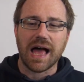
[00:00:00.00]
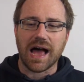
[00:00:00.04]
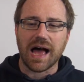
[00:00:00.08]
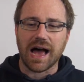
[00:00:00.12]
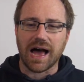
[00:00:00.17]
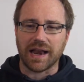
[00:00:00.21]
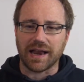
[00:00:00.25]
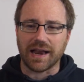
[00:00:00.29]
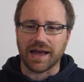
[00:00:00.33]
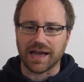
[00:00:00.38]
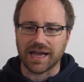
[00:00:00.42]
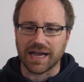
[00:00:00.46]

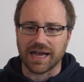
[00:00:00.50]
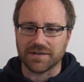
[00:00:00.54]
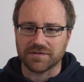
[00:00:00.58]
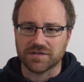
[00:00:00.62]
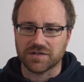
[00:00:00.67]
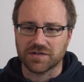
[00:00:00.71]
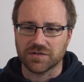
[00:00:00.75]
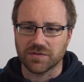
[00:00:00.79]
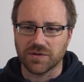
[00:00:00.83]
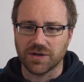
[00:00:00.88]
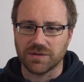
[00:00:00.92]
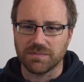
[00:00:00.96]
And I have
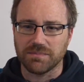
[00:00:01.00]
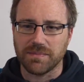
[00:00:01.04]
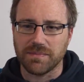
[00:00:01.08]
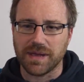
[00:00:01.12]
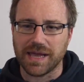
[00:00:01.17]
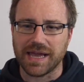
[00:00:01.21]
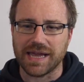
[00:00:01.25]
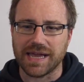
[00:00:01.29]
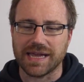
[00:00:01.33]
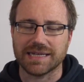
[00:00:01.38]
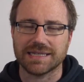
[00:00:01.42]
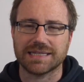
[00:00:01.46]
to
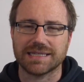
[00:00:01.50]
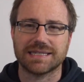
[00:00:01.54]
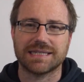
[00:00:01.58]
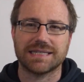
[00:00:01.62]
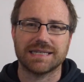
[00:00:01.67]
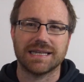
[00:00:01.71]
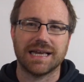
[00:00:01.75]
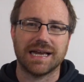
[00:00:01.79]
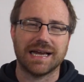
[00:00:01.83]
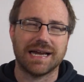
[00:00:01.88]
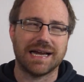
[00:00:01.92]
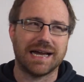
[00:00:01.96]
admit,
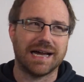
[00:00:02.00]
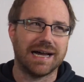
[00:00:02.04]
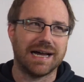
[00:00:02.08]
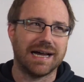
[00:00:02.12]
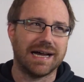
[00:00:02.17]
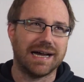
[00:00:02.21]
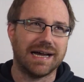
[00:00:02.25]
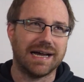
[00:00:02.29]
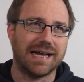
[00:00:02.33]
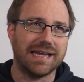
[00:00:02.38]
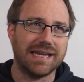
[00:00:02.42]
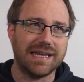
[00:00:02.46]

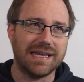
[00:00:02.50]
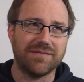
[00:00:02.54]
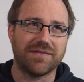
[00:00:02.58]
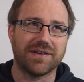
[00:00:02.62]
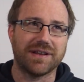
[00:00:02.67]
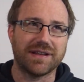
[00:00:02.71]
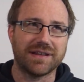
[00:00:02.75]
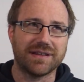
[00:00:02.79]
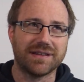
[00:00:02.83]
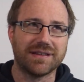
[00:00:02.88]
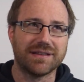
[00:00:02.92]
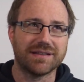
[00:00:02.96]

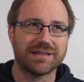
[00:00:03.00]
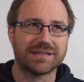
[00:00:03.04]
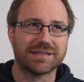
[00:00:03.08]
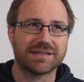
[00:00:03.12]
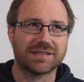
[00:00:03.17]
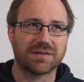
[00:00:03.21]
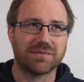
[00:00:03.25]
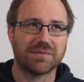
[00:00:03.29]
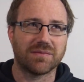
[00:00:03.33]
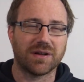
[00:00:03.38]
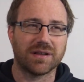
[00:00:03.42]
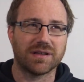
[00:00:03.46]
even
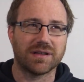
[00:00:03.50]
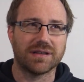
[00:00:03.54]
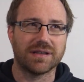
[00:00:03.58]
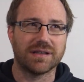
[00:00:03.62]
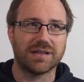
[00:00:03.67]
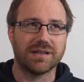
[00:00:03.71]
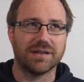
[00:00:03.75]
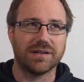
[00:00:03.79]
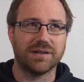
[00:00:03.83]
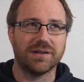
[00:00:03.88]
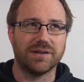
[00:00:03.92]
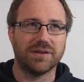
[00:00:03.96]
someone
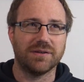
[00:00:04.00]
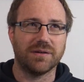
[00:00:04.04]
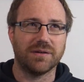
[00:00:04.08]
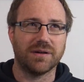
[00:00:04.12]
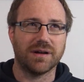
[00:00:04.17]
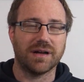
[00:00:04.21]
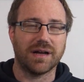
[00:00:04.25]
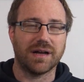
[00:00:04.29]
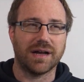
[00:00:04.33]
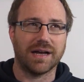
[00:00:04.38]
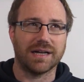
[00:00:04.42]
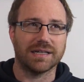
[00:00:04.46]
who
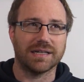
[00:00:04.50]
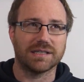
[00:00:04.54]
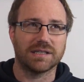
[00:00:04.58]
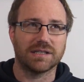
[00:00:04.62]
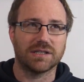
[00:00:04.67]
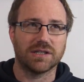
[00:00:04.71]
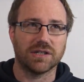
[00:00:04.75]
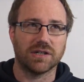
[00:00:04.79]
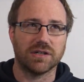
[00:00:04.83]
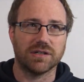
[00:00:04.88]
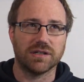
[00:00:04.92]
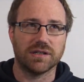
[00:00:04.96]
has
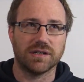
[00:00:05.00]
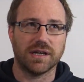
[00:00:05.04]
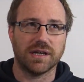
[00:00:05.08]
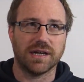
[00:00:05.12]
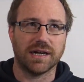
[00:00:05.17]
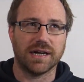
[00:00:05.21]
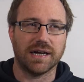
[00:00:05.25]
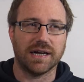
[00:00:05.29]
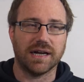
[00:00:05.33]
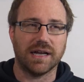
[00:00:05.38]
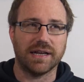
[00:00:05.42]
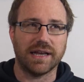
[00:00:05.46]
done
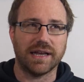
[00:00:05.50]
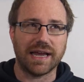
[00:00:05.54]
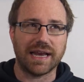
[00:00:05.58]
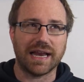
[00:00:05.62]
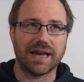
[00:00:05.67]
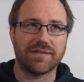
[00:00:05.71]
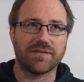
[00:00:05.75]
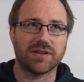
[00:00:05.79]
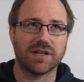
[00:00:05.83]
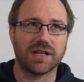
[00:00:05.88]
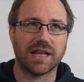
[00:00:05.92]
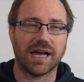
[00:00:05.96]
an
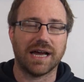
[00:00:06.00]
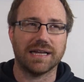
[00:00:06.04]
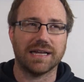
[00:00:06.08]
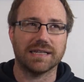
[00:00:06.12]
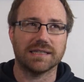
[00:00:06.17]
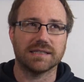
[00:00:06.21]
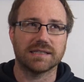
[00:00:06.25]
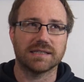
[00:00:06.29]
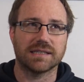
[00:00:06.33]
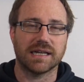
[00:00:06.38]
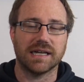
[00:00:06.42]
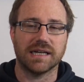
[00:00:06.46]
A-level
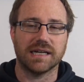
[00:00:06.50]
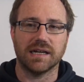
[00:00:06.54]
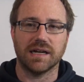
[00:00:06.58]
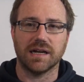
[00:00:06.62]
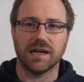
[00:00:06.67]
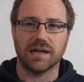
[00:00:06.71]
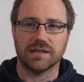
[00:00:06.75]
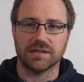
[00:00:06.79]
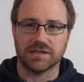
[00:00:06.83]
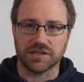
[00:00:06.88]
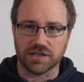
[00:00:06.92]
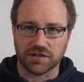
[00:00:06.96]
and
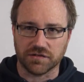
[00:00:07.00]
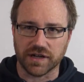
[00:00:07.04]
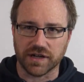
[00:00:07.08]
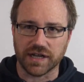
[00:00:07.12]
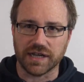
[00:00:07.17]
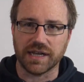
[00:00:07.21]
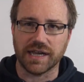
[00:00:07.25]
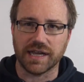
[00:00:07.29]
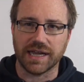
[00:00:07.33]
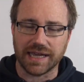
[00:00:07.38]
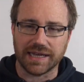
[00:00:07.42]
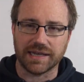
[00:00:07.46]
a
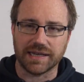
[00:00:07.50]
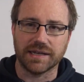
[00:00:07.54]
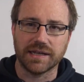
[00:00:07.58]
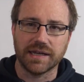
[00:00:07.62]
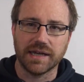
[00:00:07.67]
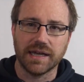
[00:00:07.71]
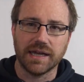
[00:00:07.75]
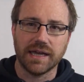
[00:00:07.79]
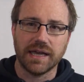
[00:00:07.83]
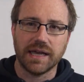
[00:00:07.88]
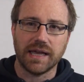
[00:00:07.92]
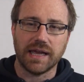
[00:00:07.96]
degree in
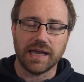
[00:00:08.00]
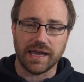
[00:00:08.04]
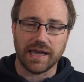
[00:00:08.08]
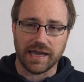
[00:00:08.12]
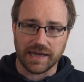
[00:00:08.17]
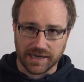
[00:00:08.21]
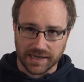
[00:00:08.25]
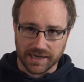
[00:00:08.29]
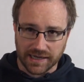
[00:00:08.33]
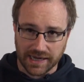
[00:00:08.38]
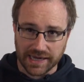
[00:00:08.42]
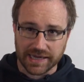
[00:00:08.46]

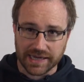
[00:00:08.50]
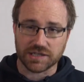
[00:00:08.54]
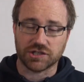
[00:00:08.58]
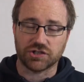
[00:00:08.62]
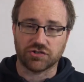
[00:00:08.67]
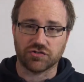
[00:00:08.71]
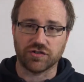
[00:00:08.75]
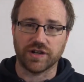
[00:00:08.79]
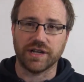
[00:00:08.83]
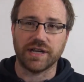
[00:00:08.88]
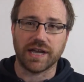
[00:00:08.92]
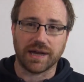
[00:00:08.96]

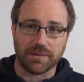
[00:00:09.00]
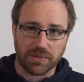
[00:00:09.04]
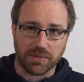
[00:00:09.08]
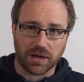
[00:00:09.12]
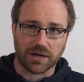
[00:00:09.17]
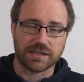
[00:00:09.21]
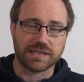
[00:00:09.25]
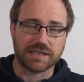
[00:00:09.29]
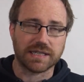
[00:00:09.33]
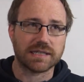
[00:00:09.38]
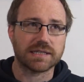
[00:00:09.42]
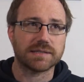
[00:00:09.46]
history and
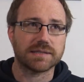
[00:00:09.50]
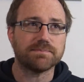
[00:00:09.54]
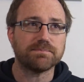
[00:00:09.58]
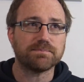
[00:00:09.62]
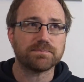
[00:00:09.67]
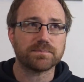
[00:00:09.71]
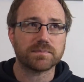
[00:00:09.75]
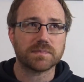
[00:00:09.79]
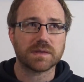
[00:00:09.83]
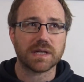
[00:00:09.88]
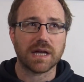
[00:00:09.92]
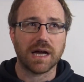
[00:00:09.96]
politics,
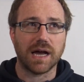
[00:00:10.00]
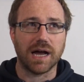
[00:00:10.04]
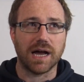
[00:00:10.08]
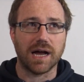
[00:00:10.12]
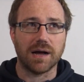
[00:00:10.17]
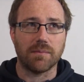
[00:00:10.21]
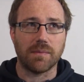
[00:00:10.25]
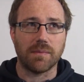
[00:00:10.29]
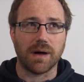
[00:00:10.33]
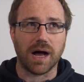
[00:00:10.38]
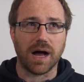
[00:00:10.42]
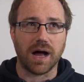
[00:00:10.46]

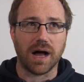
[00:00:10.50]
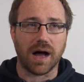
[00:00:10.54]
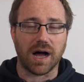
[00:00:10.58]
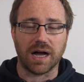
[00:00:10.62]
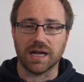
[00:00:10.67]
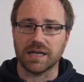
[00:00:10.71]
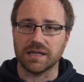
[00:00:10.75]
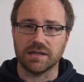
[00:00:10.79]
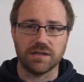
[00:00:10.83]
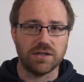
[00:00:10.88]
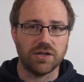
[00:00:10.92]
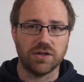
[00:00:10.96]

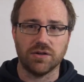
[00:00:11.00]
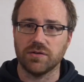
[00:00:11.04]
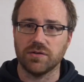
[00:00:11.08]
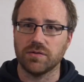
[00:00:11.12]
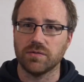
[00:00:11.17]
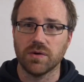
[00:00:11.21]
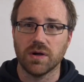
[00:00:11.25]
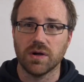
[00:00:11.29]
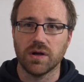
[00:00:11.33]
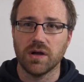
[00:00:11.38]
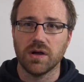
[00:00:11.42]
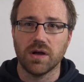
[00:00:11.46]
I
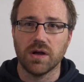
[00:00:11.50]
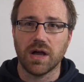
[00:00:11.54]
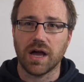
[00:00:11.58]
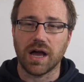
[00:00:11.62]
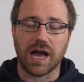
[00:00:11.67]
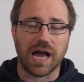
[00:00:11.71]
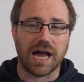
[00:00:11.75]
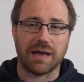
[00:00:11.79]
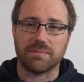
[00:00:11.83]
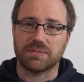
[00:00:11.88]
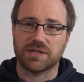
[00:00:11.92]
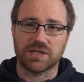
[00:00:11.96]
knew
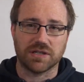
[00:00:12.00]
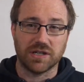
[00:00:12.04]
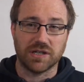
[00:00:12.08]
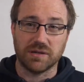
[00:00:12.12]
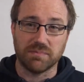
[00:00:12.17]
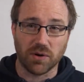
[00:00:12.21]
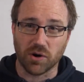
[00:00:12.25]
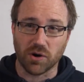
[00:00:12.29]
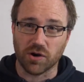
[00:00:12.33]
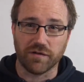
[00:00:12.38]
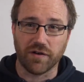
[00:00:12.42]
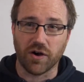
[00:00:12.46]
absolutely
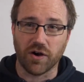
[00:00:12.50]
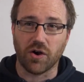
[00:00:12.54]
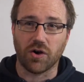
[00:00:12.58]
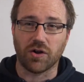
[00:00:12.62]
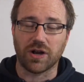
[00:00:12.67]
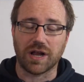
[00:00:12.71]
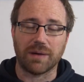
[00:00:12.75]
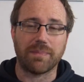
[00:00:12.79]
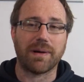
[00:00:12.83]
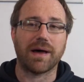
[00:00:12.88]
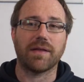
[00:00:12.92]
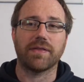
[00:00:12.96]
bugger
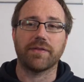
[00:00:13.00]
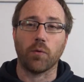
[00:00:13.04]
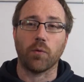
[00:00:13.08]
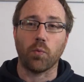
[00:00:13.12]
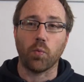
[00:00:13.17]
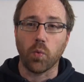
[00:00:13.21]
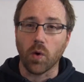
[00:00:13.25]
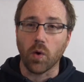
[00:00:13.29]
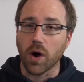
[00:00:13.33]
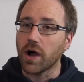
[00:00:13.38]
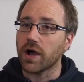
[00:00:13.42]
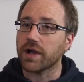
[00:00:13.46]
all about the
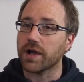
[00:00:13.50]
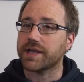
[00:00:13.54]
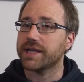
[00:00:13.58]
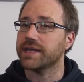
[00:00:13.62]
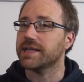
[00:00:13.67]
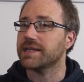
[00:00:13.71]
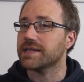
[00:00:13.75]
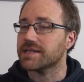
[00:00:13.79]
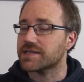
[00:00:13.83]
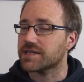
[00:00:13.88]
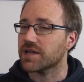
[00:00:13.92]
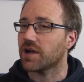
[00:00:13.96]

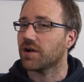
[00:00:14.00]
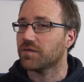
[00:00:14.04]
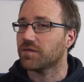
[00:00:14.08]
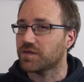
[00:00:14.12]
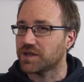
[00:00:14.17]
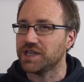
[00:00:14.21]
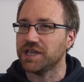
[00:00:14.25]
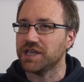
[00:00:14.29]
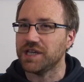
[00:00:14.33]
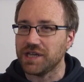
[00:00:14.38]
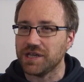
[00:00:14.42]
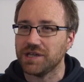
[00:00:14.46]
workings of
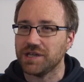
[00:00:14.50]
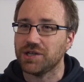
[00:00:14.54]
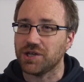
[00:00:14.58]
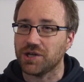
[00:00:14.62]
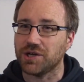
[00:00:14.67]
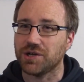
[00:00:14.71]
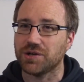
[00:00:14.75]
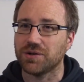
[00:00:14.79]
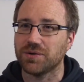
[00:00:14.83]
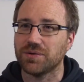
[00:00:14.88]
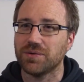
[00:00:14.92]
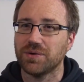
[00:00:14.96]
the
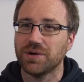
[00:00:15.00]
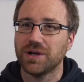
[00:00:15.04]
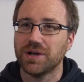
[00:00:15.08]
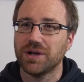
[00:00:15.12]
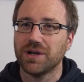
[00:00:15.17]
EU